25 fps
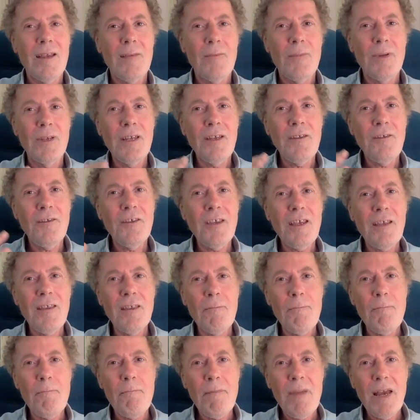But let's say the
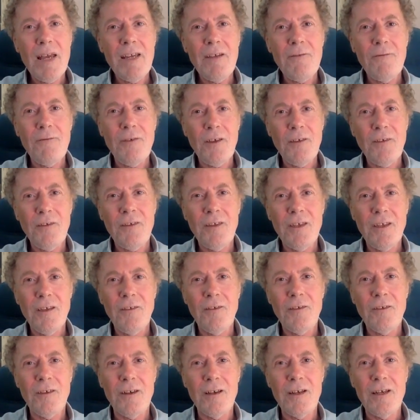manifesting
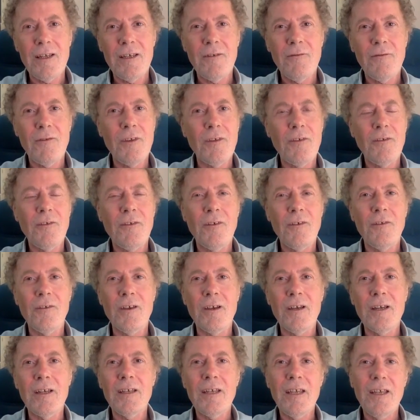side of this
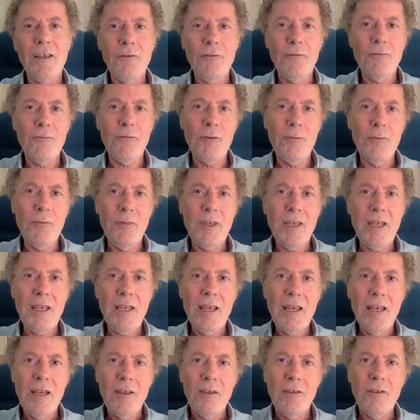design is from
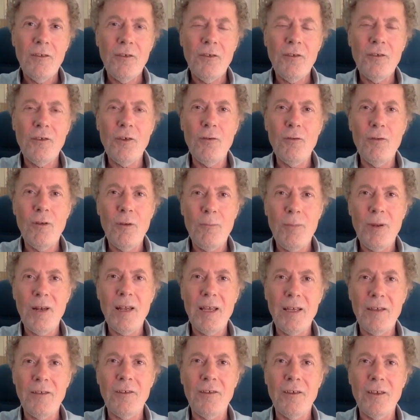the solar
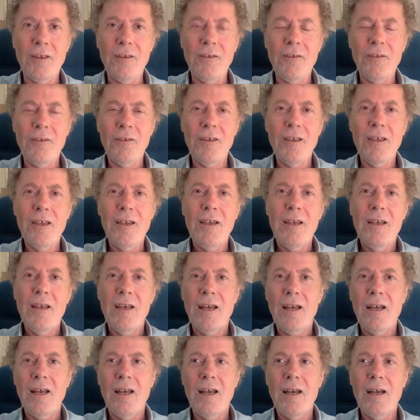plexus.
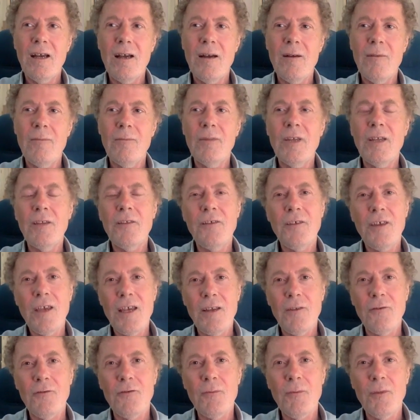Let's say
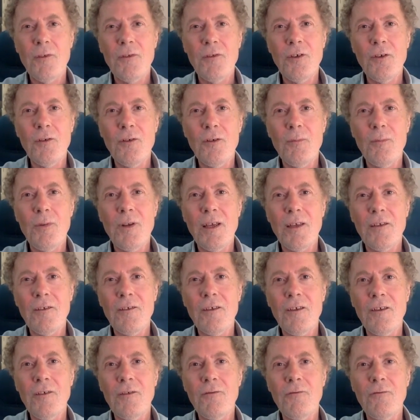it's from the solar
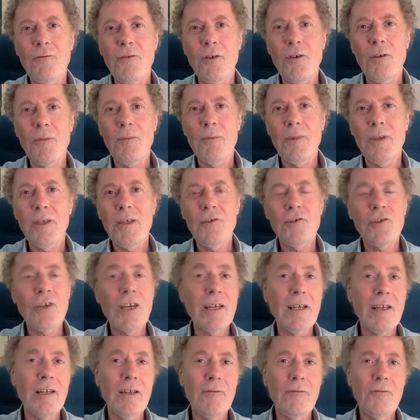plexus from the
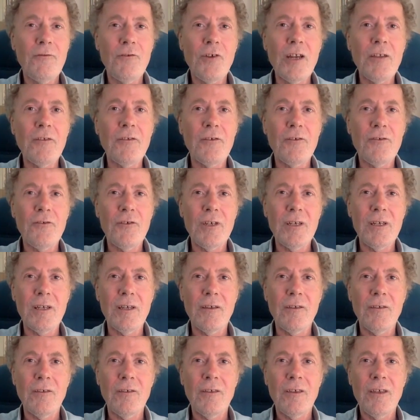channel of
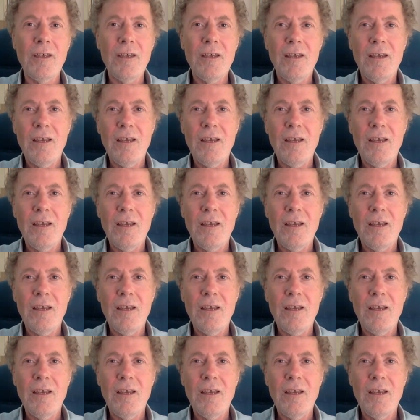transitoriness.